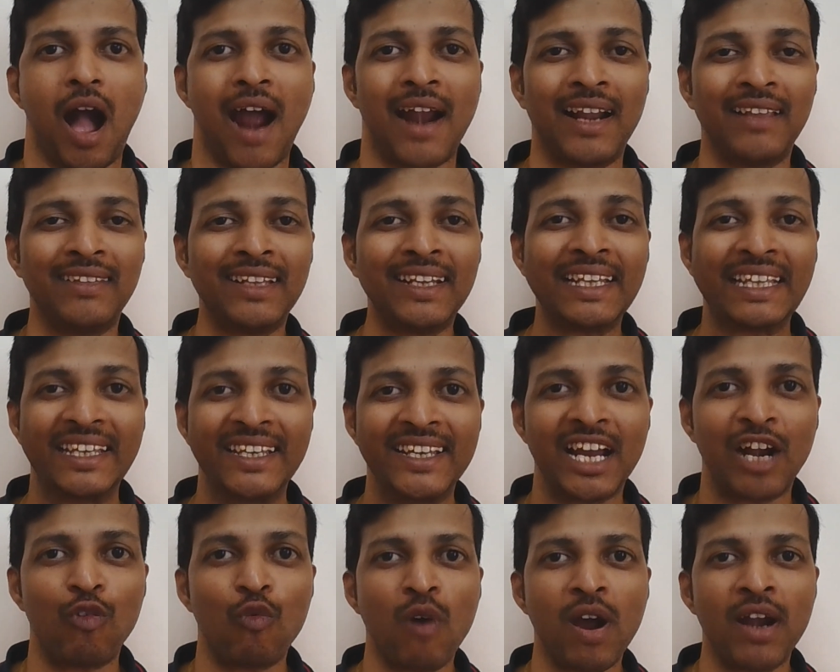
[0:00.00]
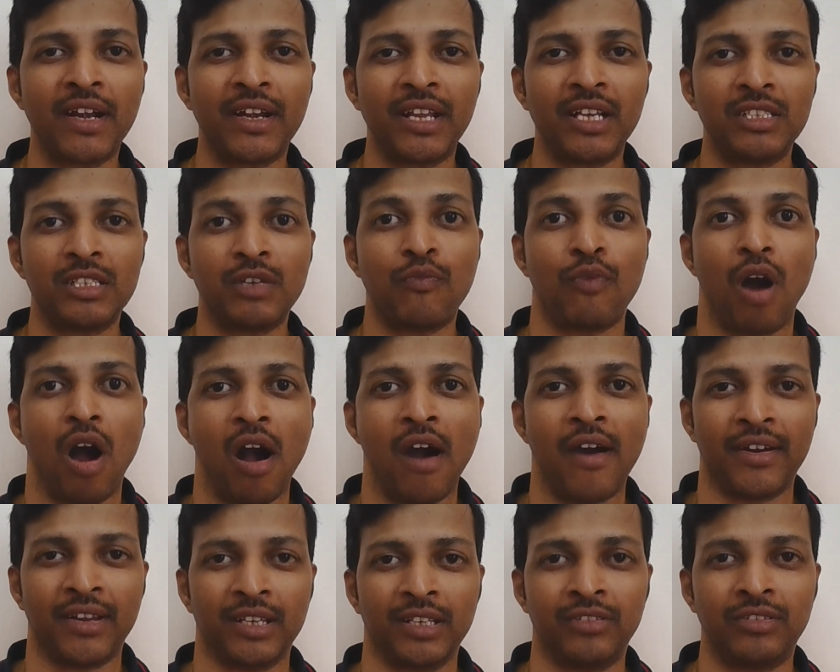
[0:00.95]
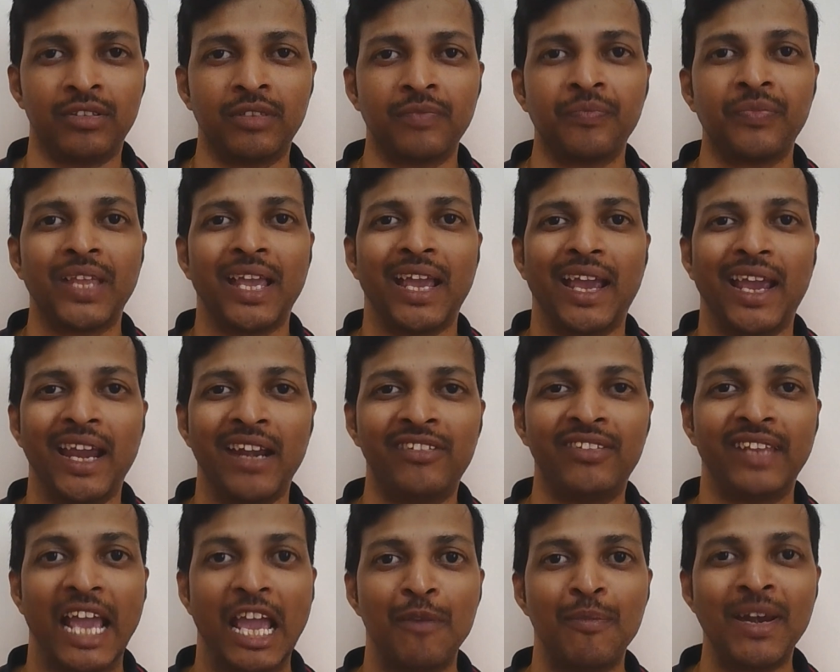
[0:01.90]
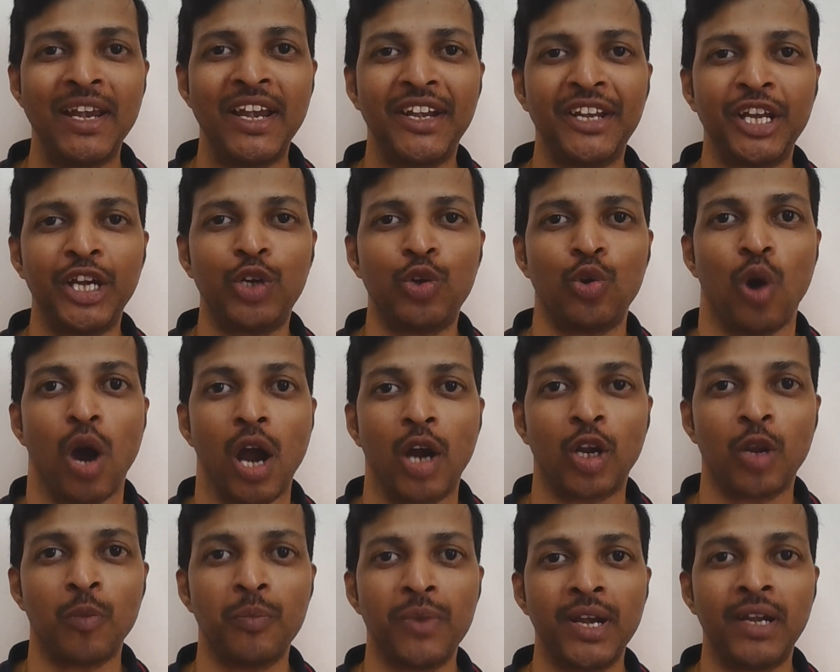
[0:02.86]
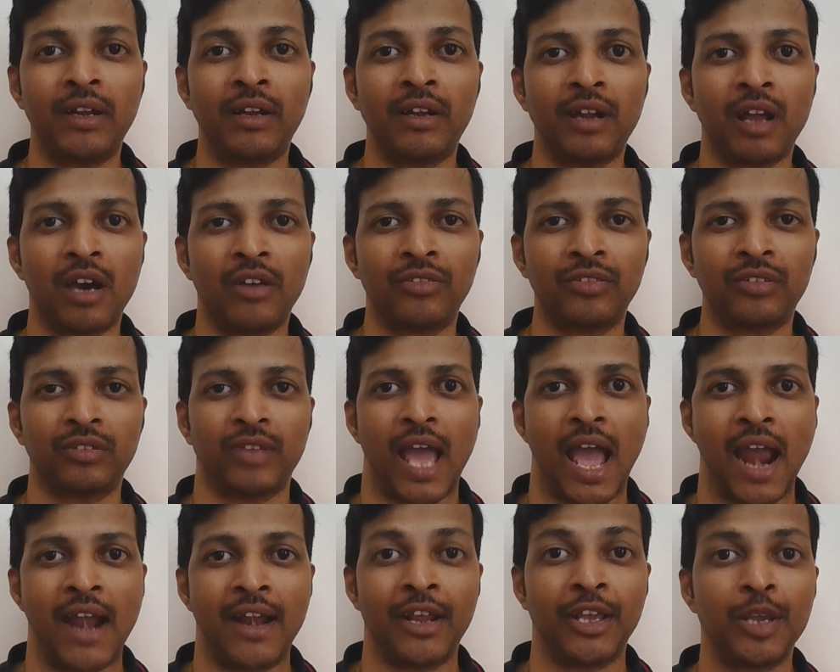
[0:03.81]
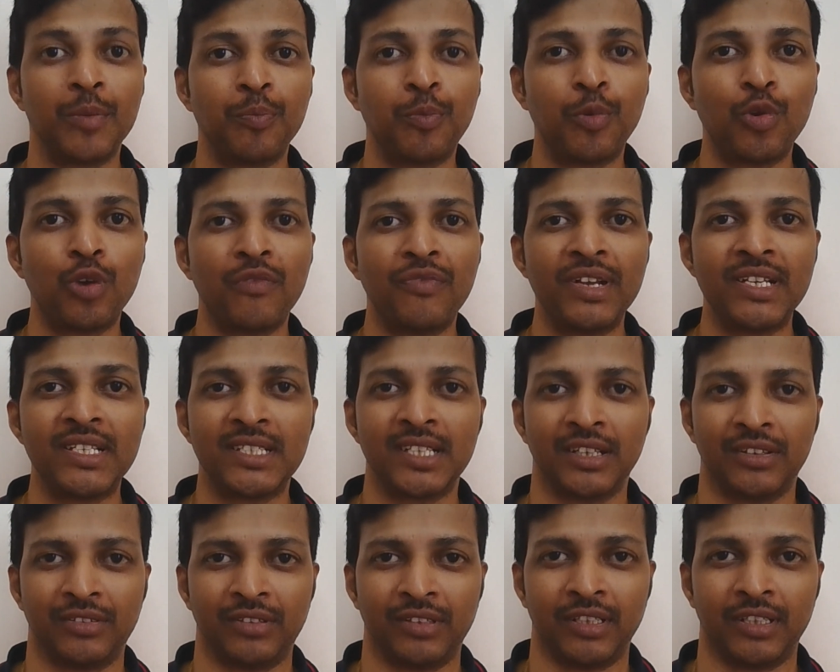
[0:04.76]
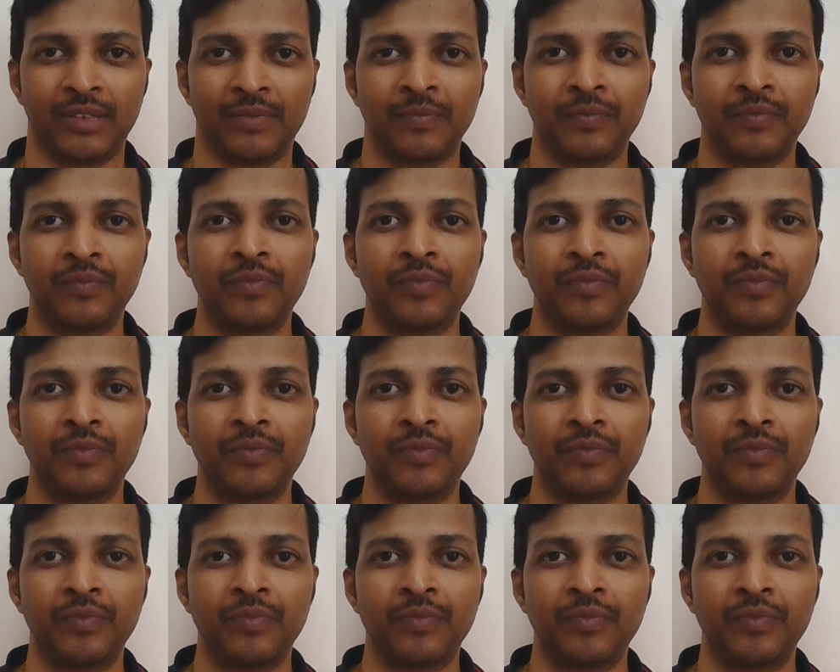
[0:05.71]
Another key advantage of R is its ability to automate tasks and improve efficiency.